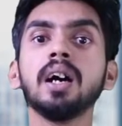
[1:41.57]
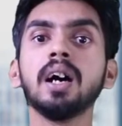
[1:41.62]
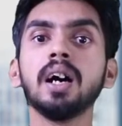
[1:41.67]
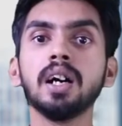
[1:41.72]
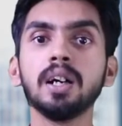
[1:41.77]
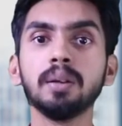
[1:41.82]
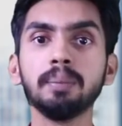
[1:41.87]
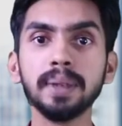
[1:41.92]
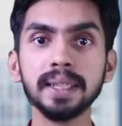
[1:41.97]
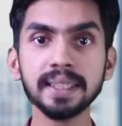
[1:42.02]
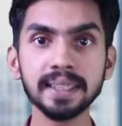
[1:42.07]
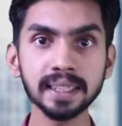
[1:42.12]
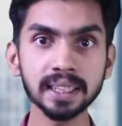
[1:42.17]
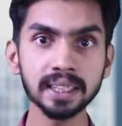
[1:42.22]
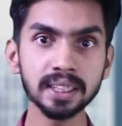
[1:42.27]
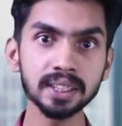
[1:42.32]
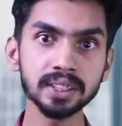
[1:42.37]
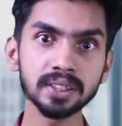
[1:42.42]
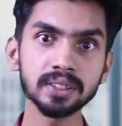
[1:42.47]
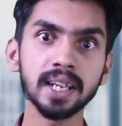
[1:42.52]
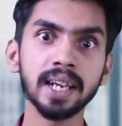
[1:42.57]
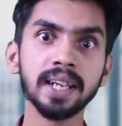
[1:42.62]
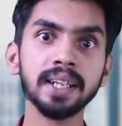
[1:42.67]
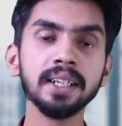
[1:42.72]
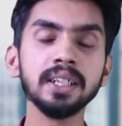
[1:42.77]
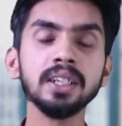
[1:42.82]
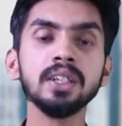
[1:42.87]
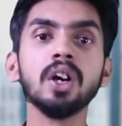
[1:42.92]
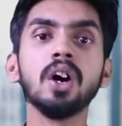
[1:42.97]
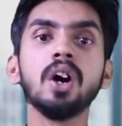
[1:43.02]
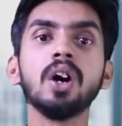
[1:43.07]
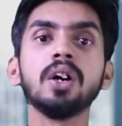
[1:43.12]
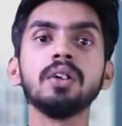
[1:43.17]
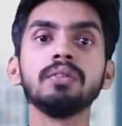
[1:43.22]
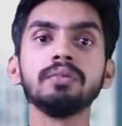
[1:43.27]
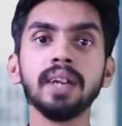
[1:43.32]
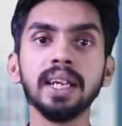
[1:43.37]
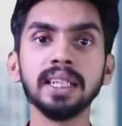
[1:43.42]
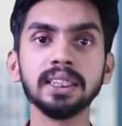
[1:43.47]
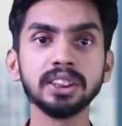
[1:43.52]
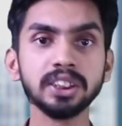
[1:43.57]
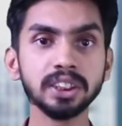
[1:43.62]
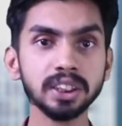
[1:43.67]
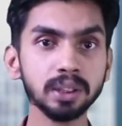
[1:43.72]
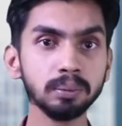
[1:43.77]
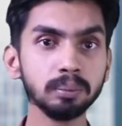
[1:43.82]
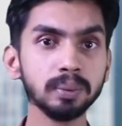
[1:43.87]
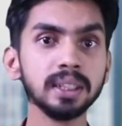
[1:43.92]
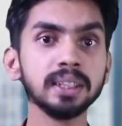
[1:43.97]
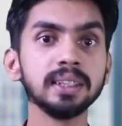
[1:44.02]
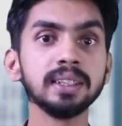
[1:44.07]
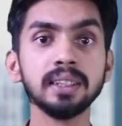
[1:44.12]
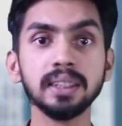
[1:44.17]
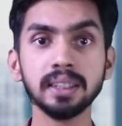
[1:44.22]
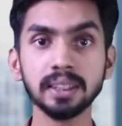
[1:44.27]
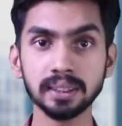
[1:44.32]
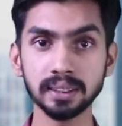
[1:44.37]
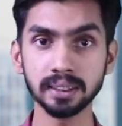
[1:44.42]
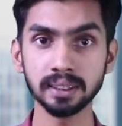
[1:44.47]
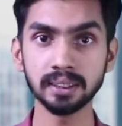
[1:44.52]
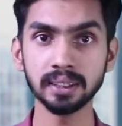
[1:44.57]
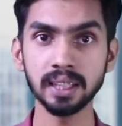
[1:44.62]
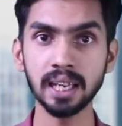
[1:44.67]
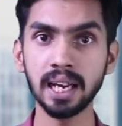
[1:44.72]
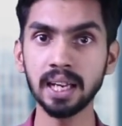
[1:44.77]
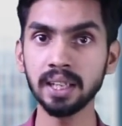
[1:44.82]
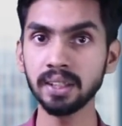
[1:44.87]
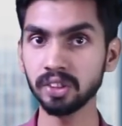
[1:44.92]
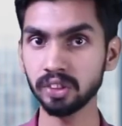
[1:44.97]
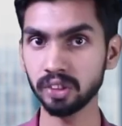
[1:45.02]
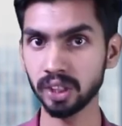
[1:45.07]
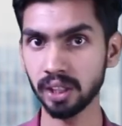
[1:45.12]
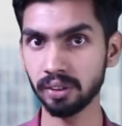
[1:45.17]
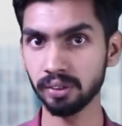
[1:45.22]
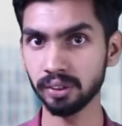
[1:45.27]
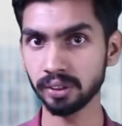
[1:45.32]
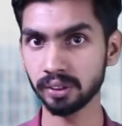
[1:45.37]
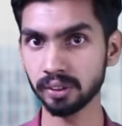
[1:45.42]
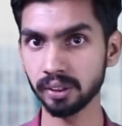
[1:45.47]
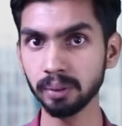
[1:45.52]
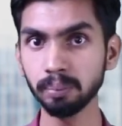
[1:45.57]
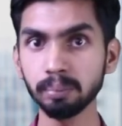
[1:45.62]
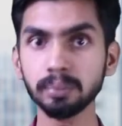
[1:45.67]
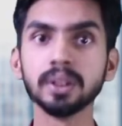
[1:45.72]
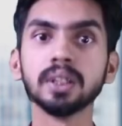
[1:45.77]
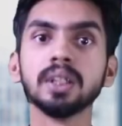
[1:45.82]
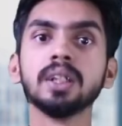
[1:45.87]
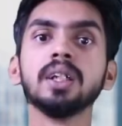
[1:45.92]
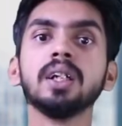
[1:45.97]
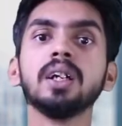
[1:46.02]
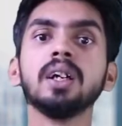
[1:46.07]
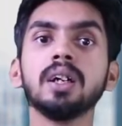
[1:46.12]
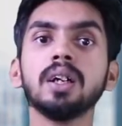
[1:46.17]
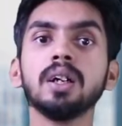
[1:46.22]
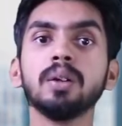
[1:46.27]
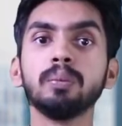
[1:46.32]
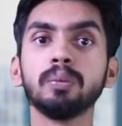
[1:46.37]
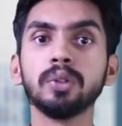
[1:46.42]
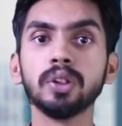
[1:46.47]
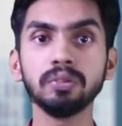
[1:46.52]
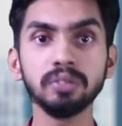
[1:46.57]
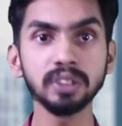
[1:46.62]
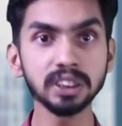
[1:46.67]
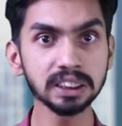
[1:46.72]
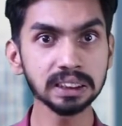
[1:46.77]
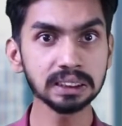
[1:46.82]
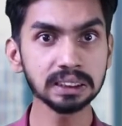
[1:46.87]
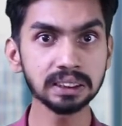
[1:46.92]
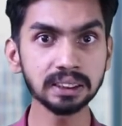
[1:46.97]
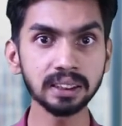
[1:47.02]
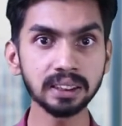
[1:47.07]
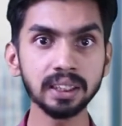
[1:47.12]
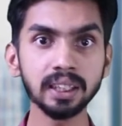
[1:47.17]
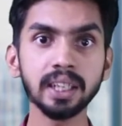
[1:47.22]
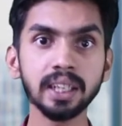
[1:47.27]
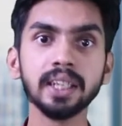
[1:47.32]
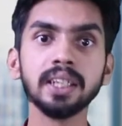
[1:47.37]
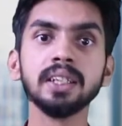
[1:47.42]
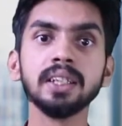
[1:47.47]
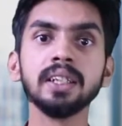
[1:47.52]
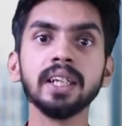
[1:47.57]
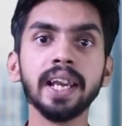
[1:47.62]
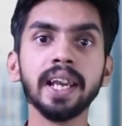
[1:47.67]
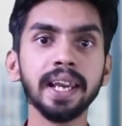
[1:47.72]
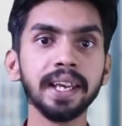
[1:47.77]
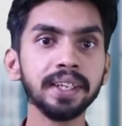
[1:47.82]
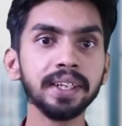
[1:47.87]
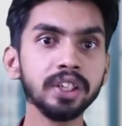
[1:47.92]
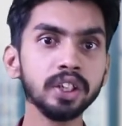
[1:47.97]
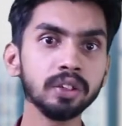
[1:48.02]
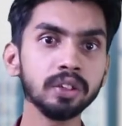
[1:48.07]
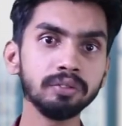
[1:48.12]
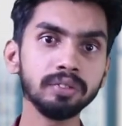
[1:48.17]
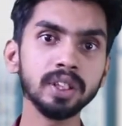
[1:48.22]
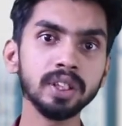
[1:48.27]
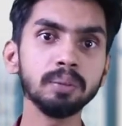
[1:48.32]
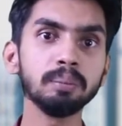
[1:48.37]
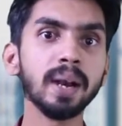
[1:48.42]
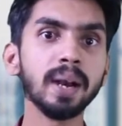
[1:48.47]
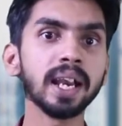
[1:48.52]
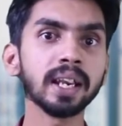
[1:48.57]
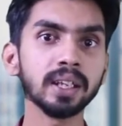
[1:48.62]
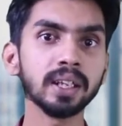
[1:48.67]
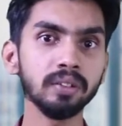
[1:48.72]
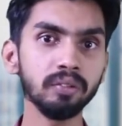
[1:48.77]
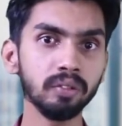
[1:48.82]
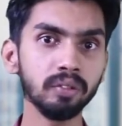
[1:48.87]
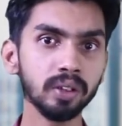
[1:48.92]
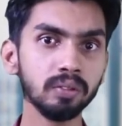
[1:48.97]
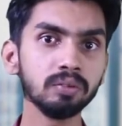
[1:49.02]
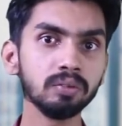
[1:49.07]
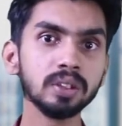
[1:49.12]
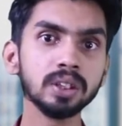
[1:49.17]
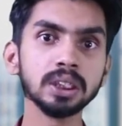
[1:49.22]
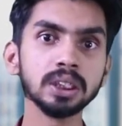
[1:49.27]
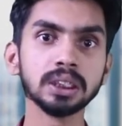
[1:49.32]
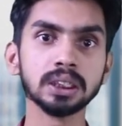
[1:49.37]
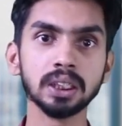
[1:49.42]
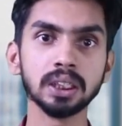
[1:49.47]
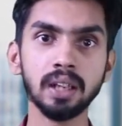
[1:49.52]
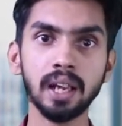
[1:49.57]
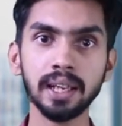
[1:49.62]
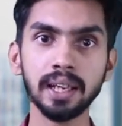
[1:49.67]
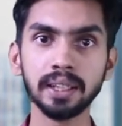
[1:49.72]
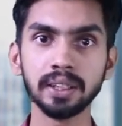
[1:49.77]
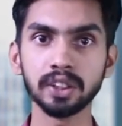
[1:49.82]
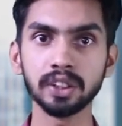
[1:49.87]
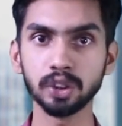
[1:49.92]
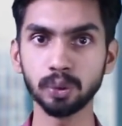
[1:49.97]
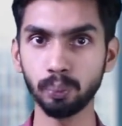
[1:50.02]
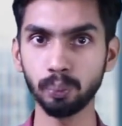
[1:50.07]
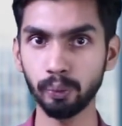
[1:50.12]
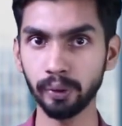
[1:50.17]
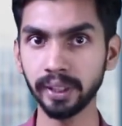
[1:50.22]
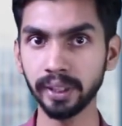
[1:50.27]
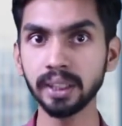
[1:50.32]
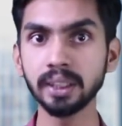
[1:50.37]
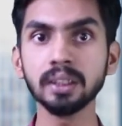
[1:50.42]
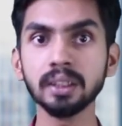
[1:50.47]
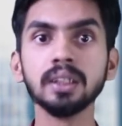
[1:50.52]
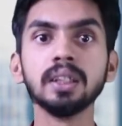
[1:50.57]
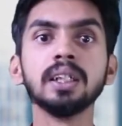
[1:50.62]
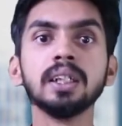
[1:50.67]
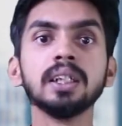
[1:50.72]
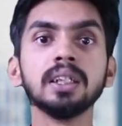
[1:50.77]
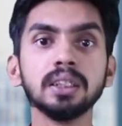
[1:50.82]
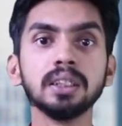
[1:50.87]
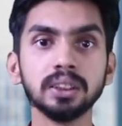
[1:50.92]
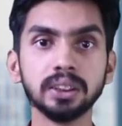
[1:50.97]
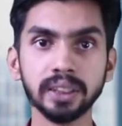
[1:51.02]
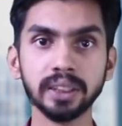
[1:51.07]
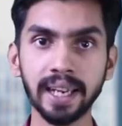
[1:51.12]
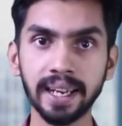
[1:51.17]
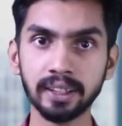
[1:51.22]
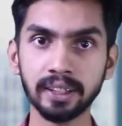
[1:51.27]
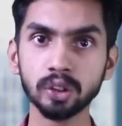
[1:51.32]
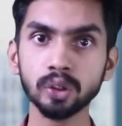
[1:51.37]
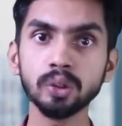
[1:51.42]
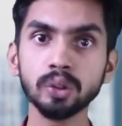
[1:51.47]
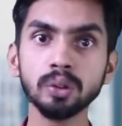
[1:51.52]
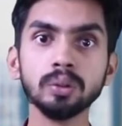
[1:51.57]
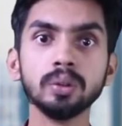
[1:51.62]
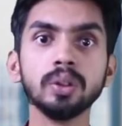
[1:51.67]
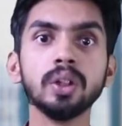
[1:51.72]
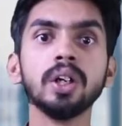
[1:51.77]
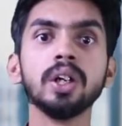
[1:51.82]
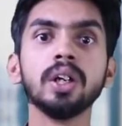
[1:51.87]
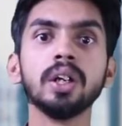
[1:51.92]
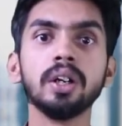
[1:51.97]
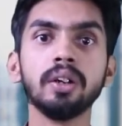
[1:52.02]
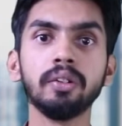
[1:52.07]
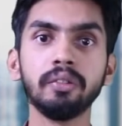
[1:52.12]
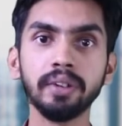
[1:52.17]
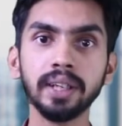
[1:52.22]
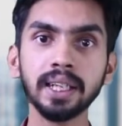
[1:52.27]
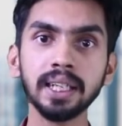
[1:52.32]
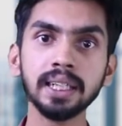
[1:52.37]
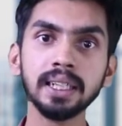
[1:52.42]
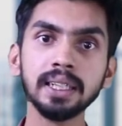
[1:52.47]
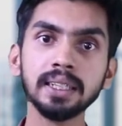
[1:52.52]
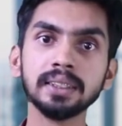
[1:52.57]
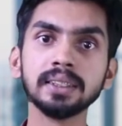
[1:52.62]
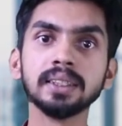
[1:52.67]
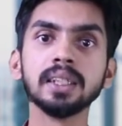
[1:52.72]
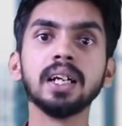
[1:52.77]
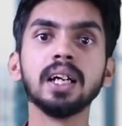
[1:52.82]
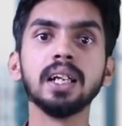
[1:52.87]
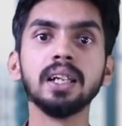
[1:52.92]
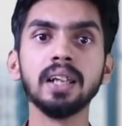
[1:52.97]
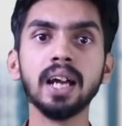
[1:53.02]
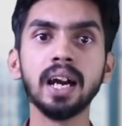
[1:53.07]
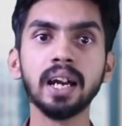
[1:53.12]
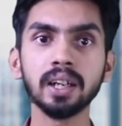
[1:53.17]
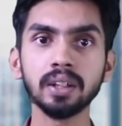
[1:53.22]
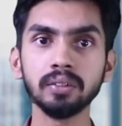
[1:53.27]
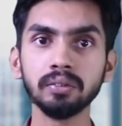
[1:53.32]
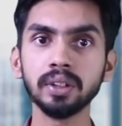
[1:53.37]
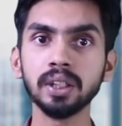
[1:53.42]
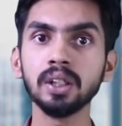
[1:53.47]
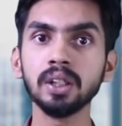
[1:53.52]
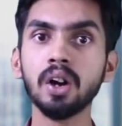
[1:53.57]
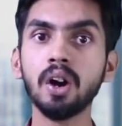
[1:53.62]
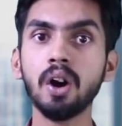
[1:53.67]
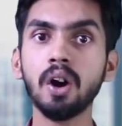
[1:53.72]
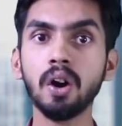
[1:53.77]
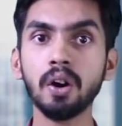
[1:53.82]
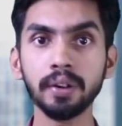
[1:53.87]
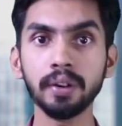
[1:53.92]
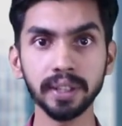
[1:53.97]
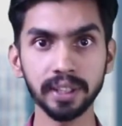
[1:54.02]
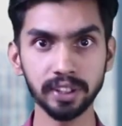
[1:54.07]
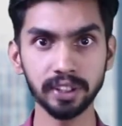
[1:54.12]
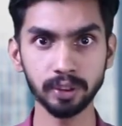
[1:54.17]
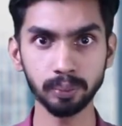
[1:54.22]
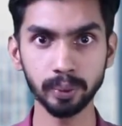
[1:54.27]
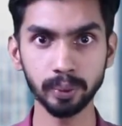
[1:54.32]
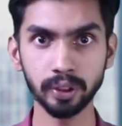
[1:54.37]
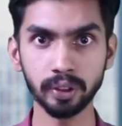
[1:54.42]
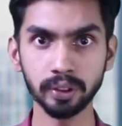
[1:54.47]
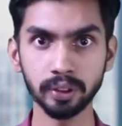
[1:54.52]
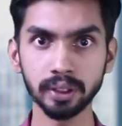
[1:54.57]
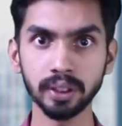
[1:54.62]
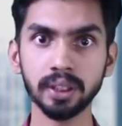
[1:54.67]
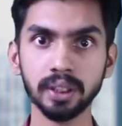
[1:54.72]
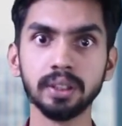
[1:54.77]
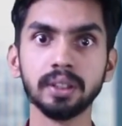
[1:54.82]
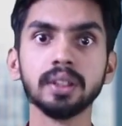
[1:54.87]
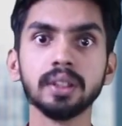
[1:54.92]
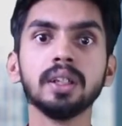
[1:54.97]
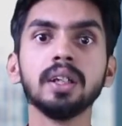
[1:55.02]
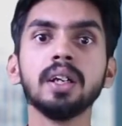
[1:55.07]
a basic understanding of HTML, CSS and JavaScript, proficiency in any of the backend frameworks like Spring, Django, Rails, Laravel or ASP.NET,